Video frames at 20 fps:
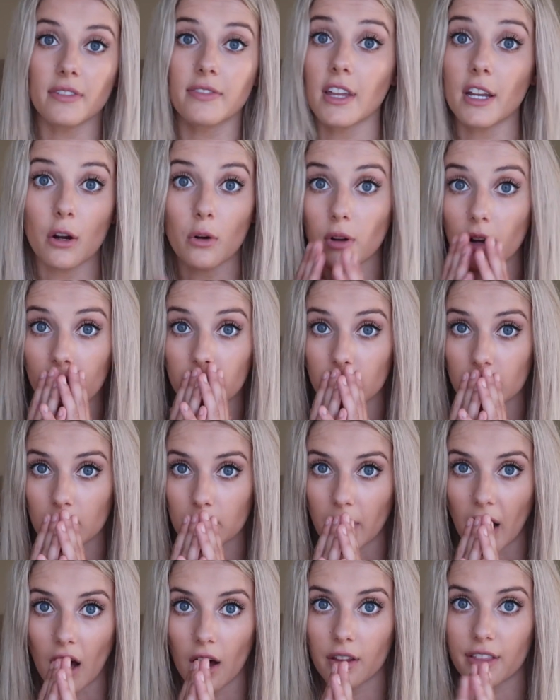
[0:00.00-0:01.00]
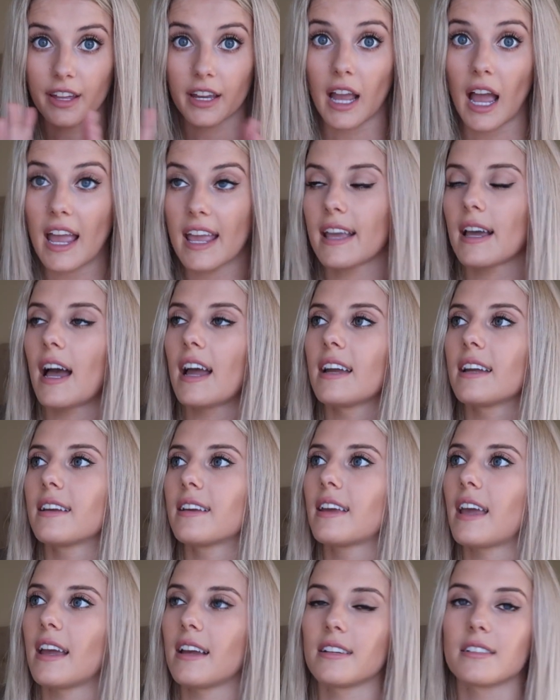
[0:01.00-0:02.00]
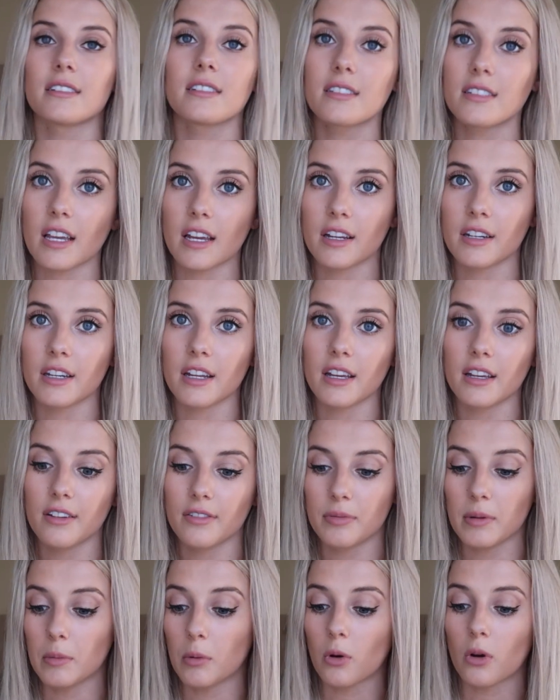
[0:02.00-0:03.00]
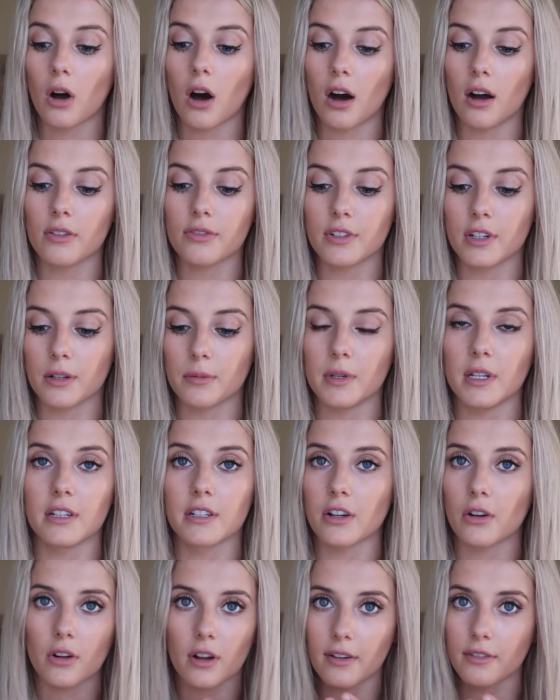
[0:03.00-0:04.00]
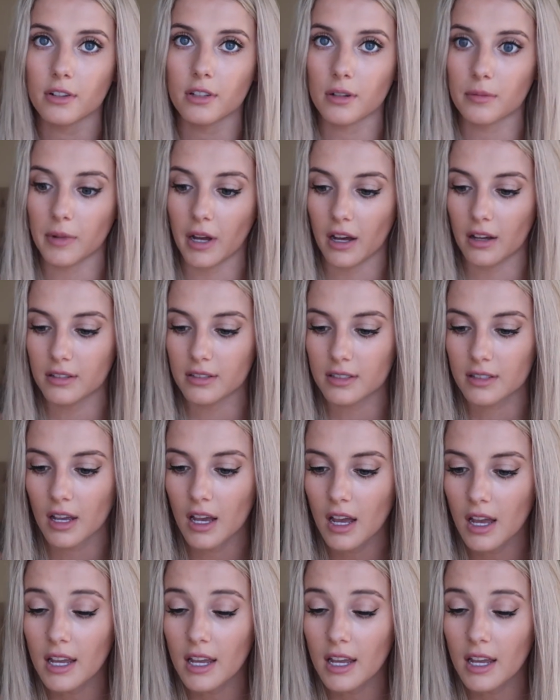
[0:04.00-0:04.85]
if they don't cover their mouth, like I can't stand it if people cough near me and don't cover their mouths.